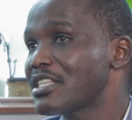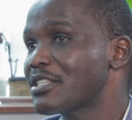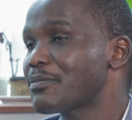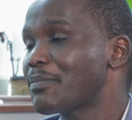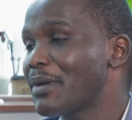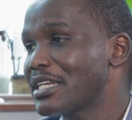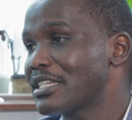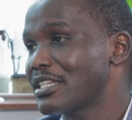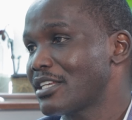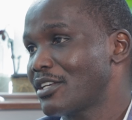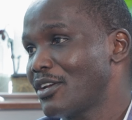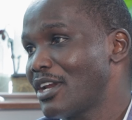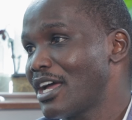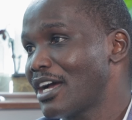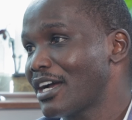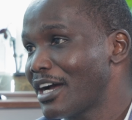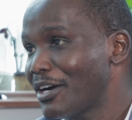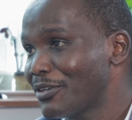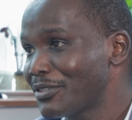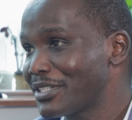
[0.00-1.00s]
this
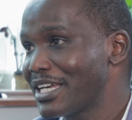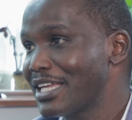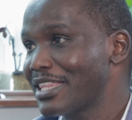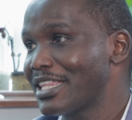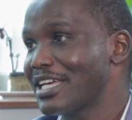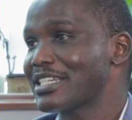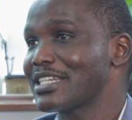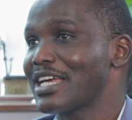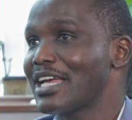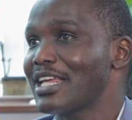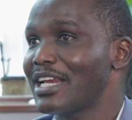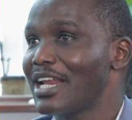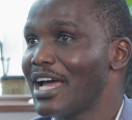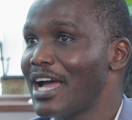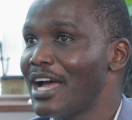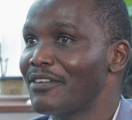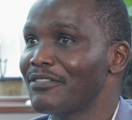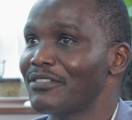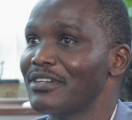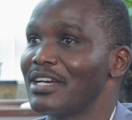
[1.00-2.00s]
particular counter that I
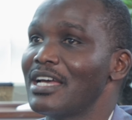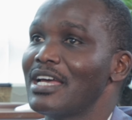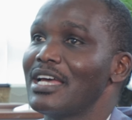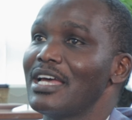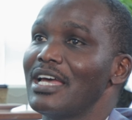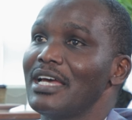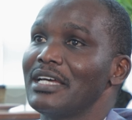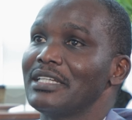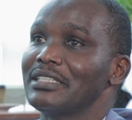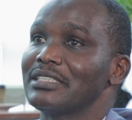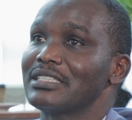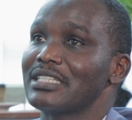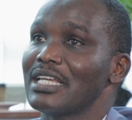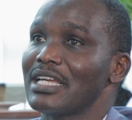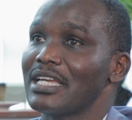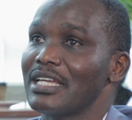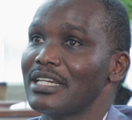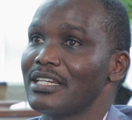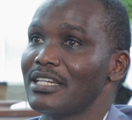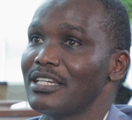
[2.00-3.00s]
love, and
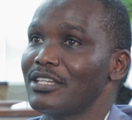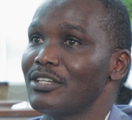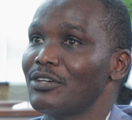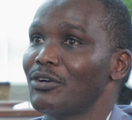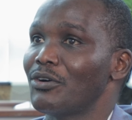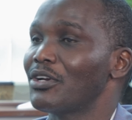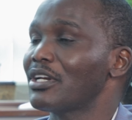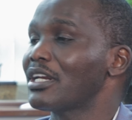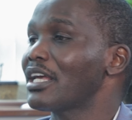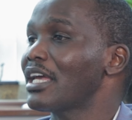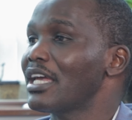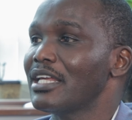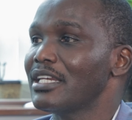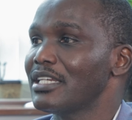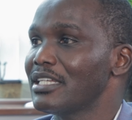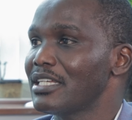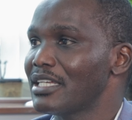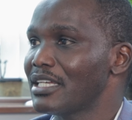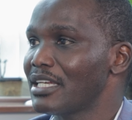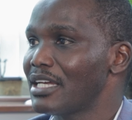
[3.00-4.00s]
secondly on
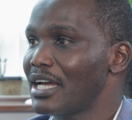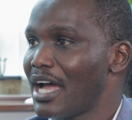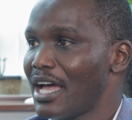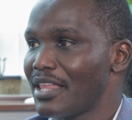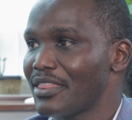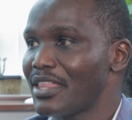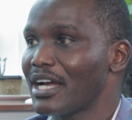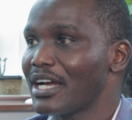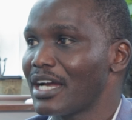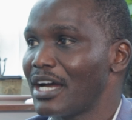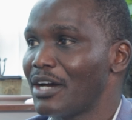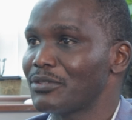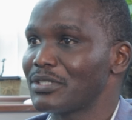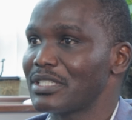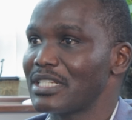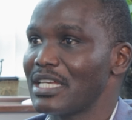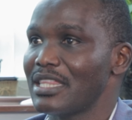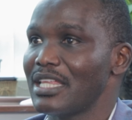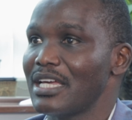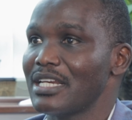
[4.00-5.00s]
any other
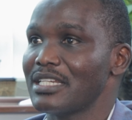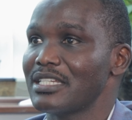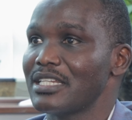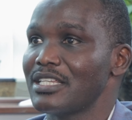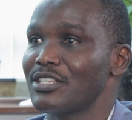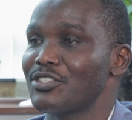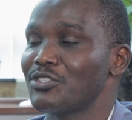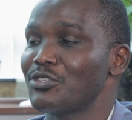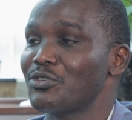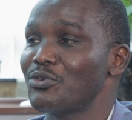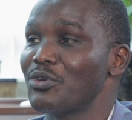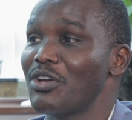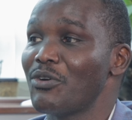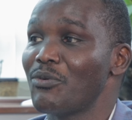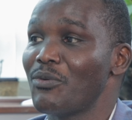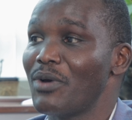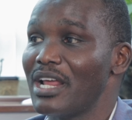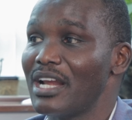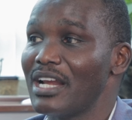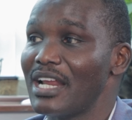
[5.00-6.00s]
counter that is
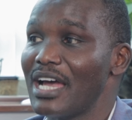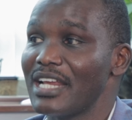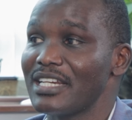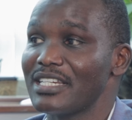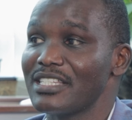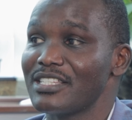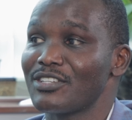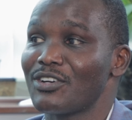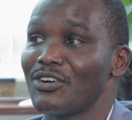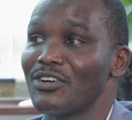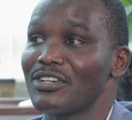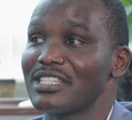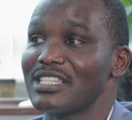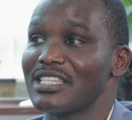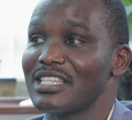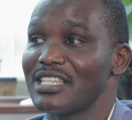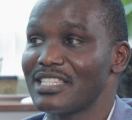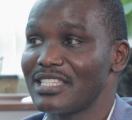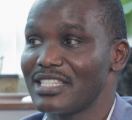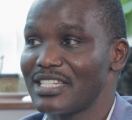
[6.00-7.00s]
doing well and is
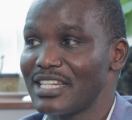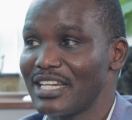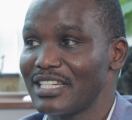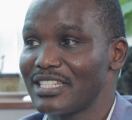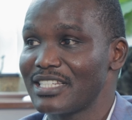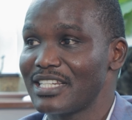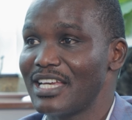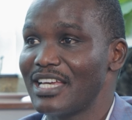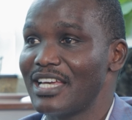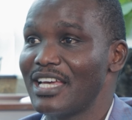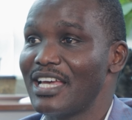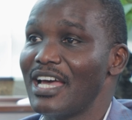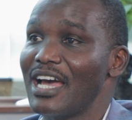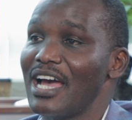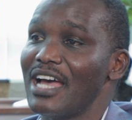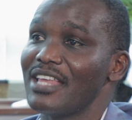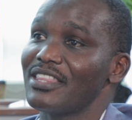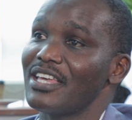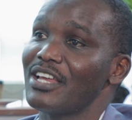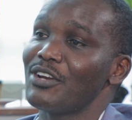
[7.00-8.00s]
consistent.
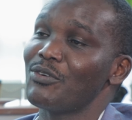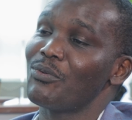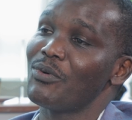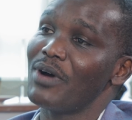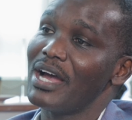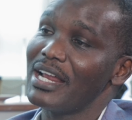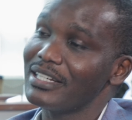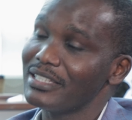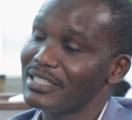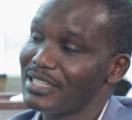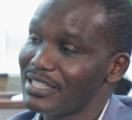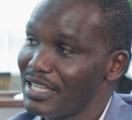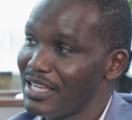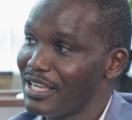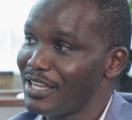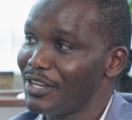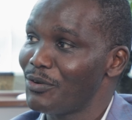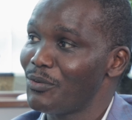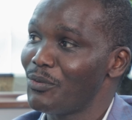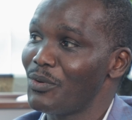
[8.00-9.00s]
And then one
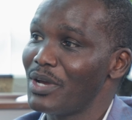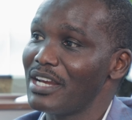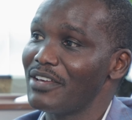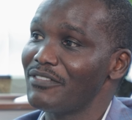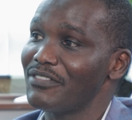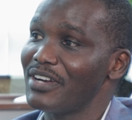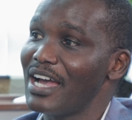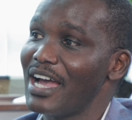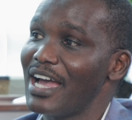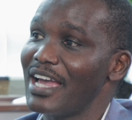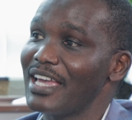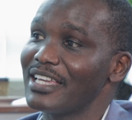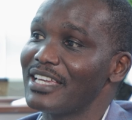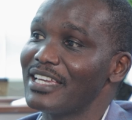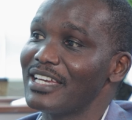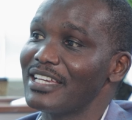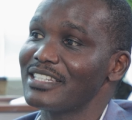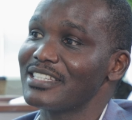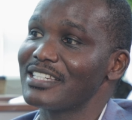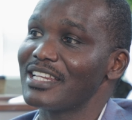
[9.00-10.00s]
thing, whenever I
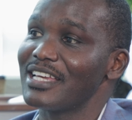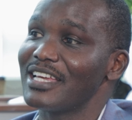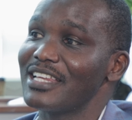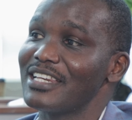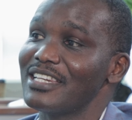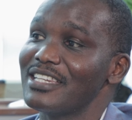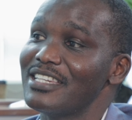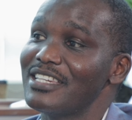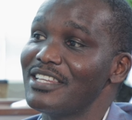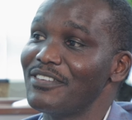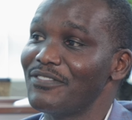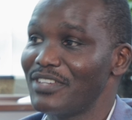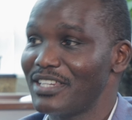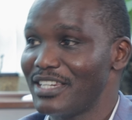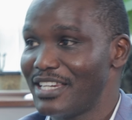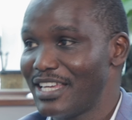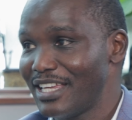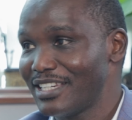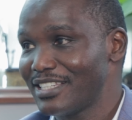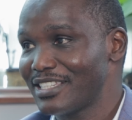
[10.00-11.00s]
get
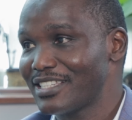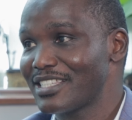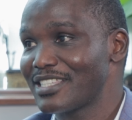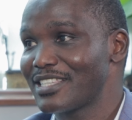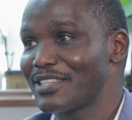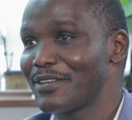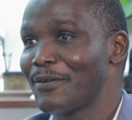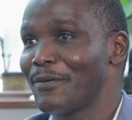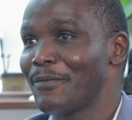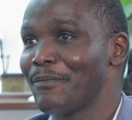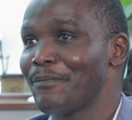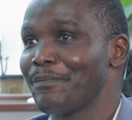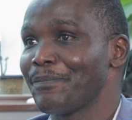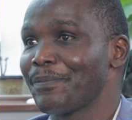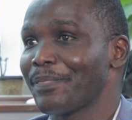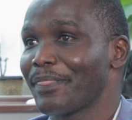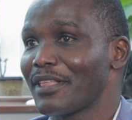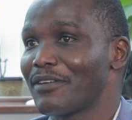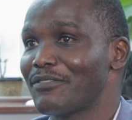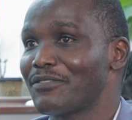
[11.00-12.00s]
dividends
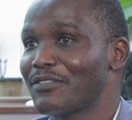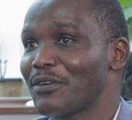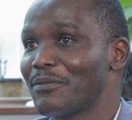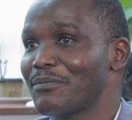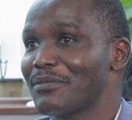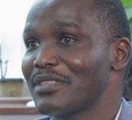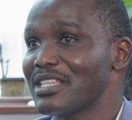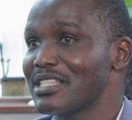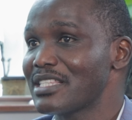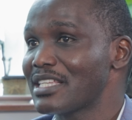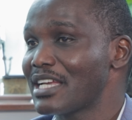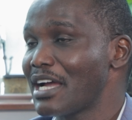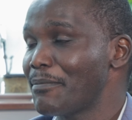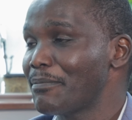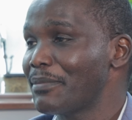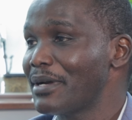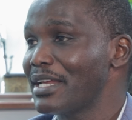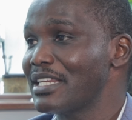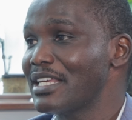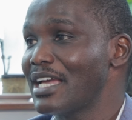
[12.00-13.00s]
from this
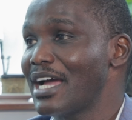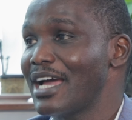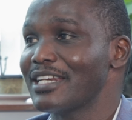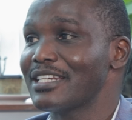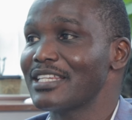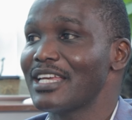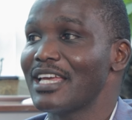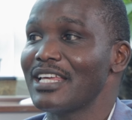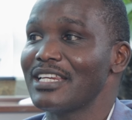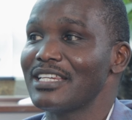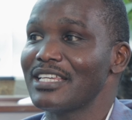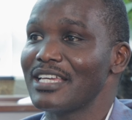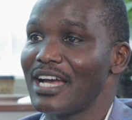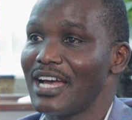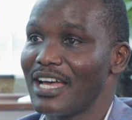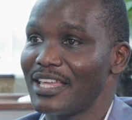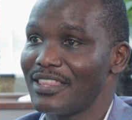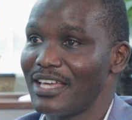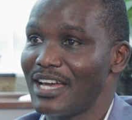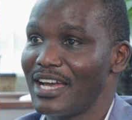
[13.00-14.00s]
company and any
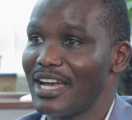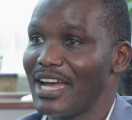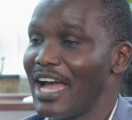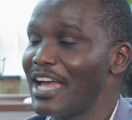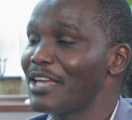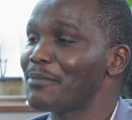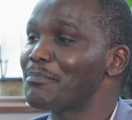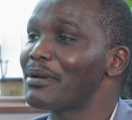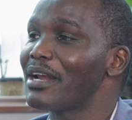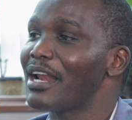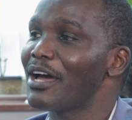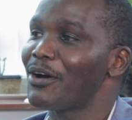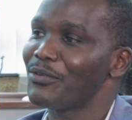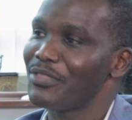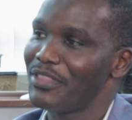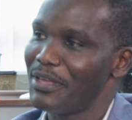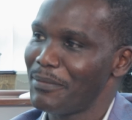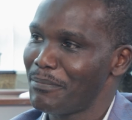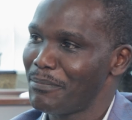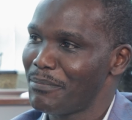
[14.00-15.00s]
other, I plow
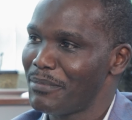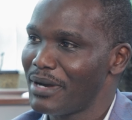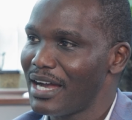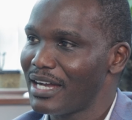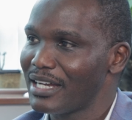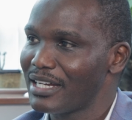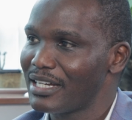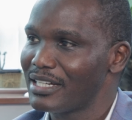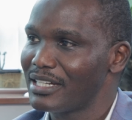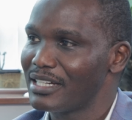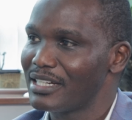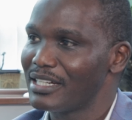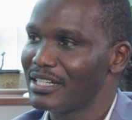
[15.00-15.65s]
them back,